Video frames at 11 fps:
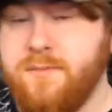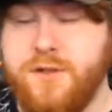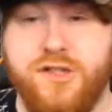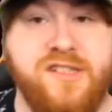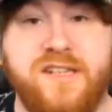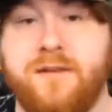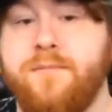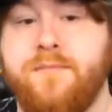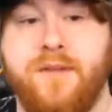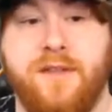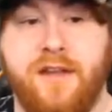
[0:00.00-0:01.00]

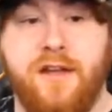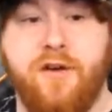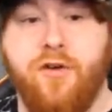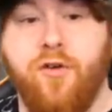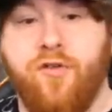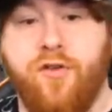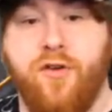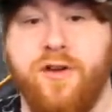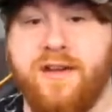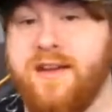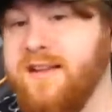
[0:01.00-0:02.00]
museum that you can go through
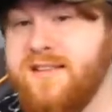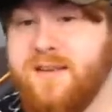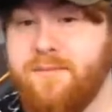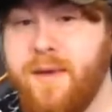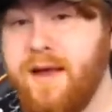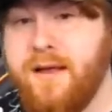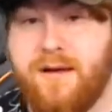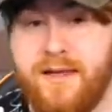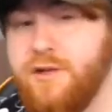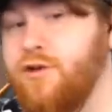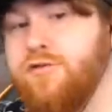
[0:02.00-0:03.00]
and you can submit
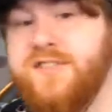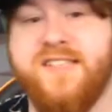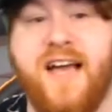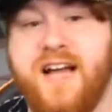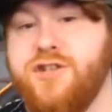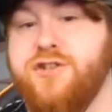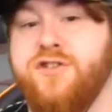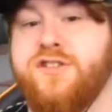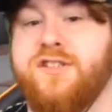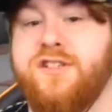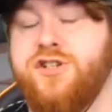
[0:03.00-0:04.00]
like cool
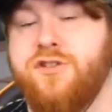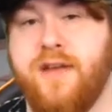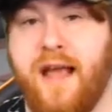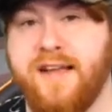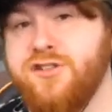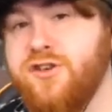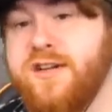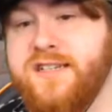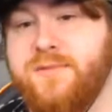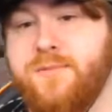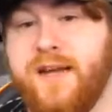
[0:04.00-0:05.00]
statues and
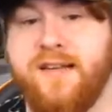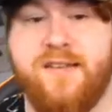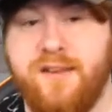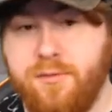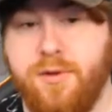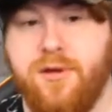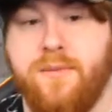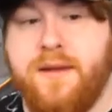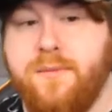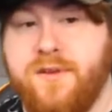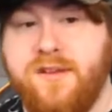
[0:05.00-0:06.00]
Sonic sprites, and they'll put them
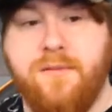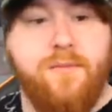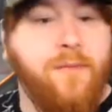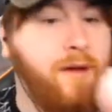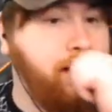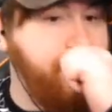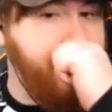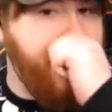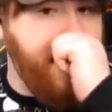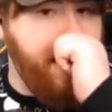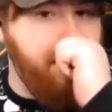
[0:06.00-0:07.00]
in the museum.
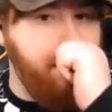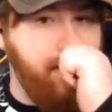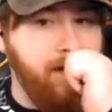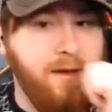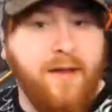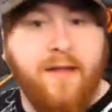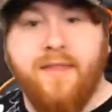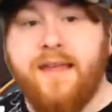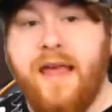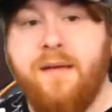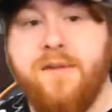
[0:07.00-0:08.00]

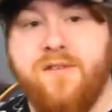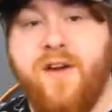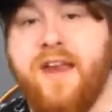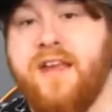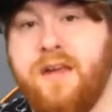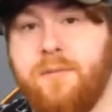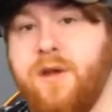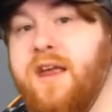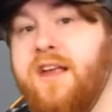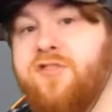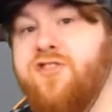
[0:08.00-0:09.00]
The game is very
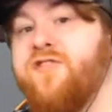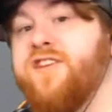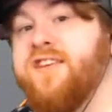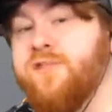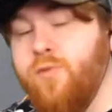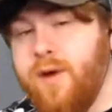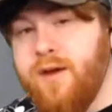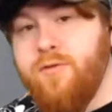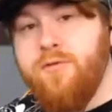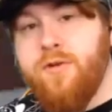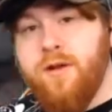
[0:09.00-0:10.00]
community driven as well,